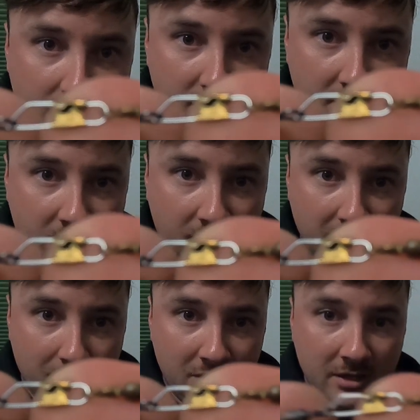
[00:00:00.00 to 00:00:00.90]
to the
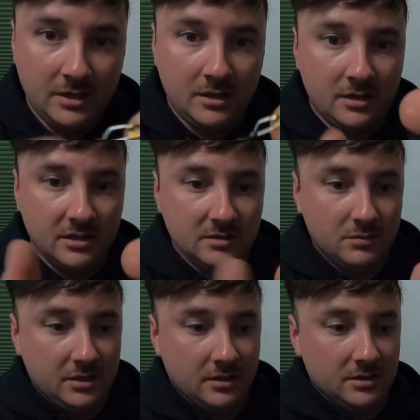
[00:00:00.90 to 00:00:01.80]
clip, is
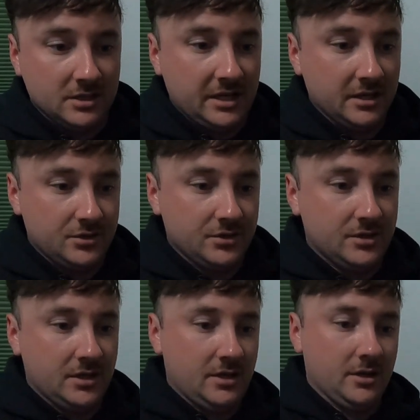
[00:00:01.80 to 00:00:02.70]
because I can just
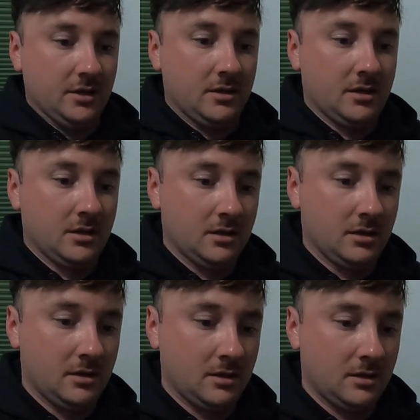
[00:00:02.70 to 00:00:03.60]
sit here.
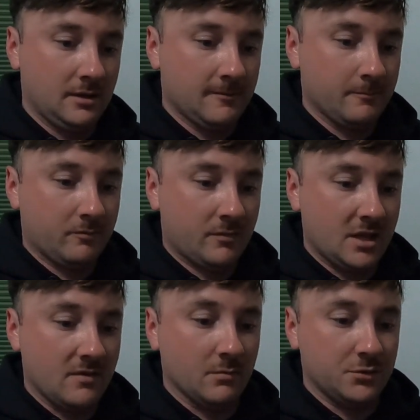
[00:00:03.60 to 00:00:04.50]

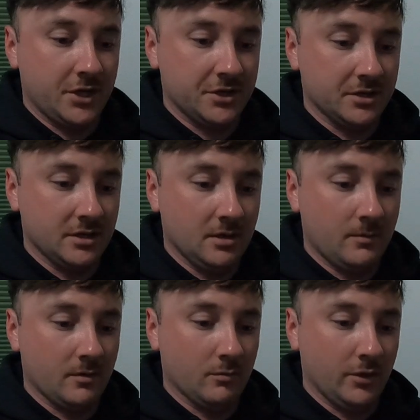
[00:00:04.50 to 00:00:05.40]
If I'm changing it up
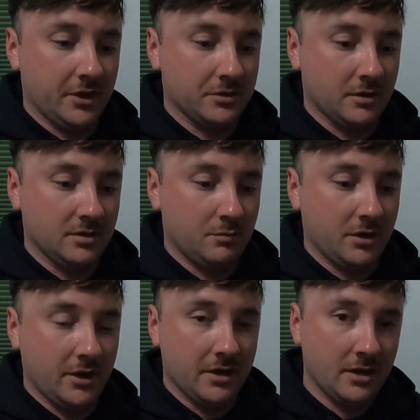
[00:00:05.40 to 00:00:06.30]
from lake trout to
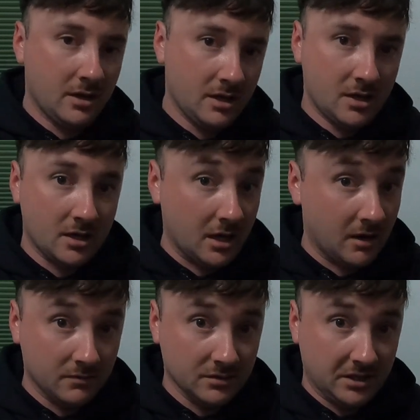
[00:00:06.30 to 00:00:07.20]
pike,
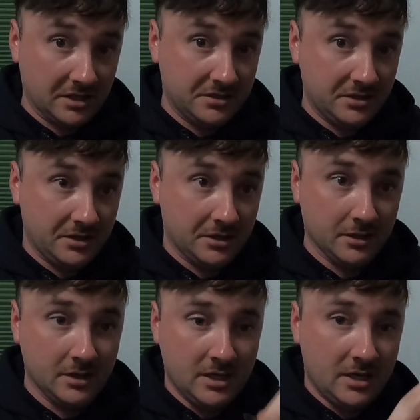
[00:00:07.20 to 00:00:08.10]
obviously I can sit
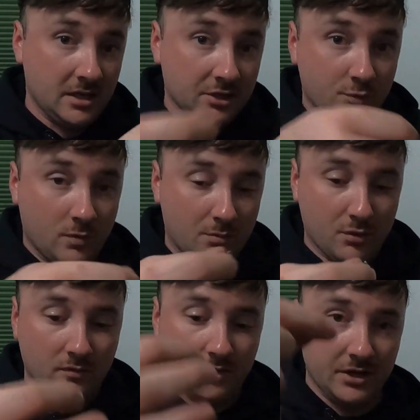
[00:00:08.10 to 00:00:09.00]
here and then swap
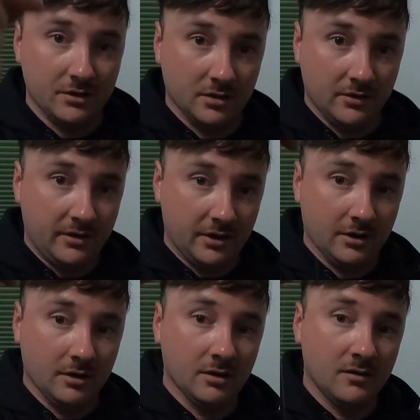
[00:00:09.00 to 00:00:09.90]
over either a
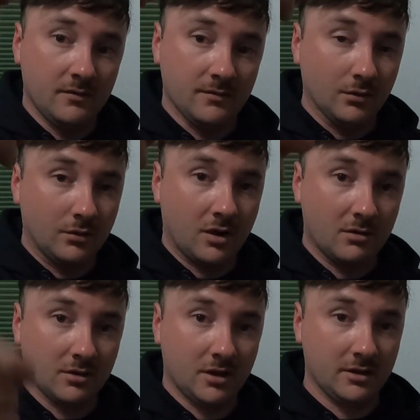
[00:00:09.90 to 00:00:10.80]
thicker
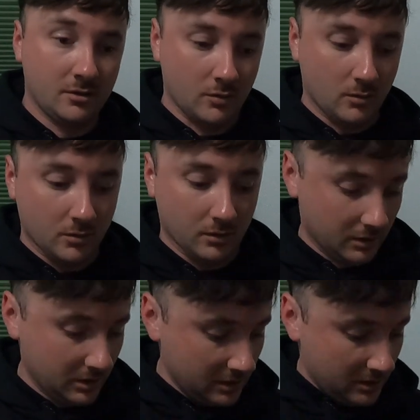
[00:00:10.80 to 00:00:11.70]
fluorocarbon line
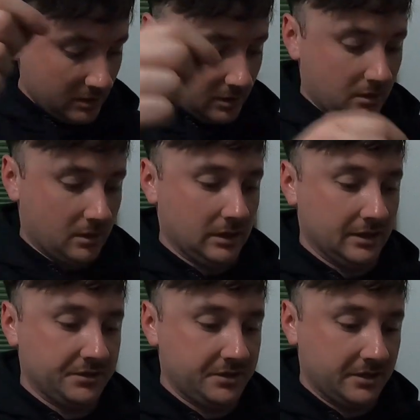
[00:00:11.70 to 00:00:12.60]
or
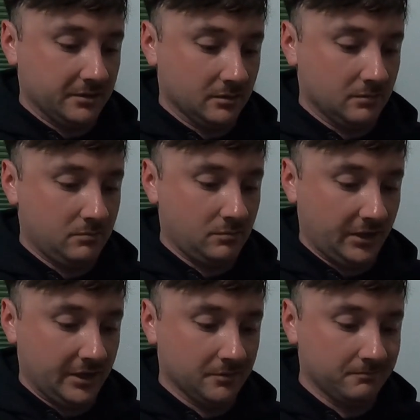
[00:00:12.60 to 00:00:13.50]
a steel
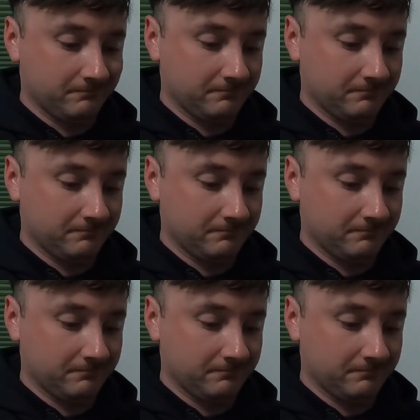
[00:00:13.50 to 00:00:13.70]
leader.